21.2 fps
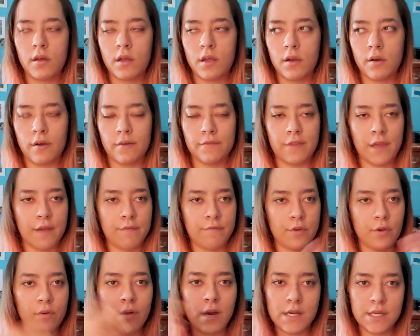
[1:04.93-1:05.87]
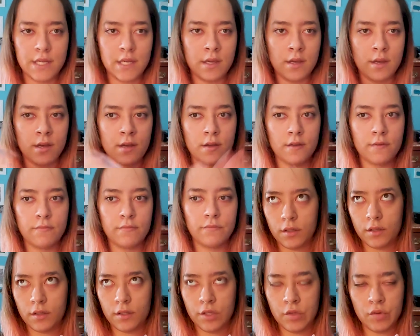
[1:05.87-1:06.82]
or if they have no idea,
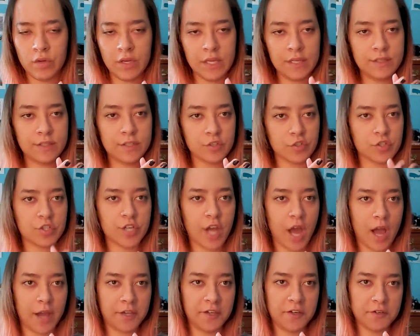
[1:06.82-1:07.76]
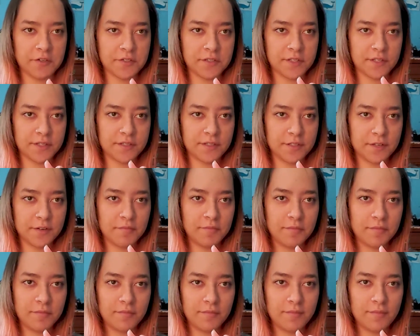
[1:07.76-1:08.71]
you need to shock your
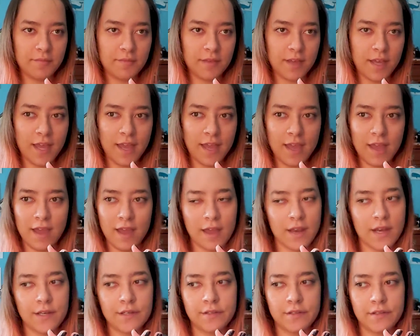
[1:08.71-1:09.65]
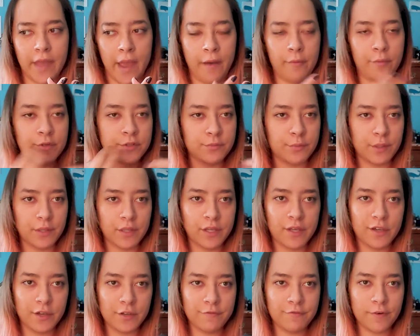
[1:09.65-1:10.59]
system. And that was really
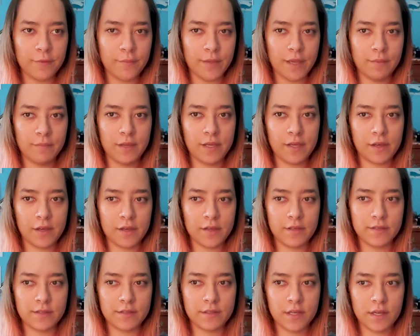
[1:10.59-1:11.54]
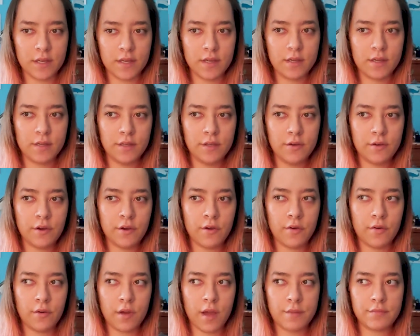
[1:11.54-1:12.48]
good for me because, you
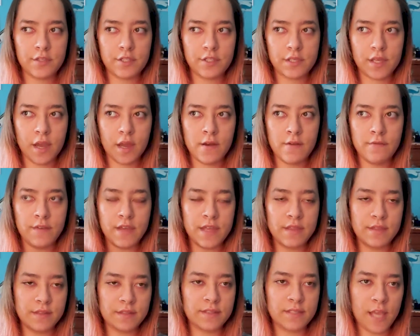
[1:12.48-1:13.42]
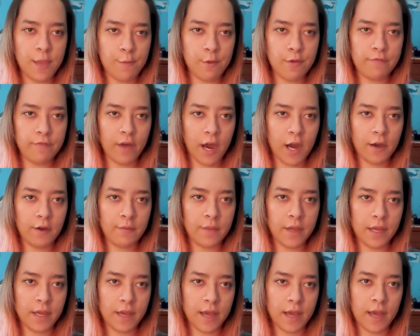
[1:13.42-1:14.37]
know, I'm just kind of in the same
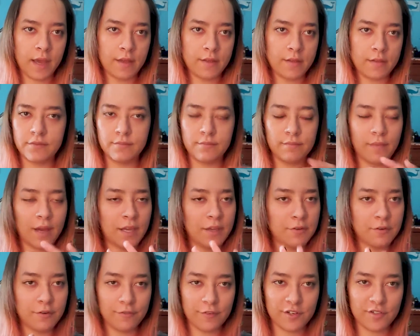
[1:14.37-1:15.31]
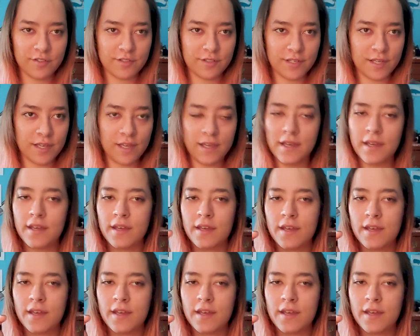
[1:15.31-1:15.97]
environment at my university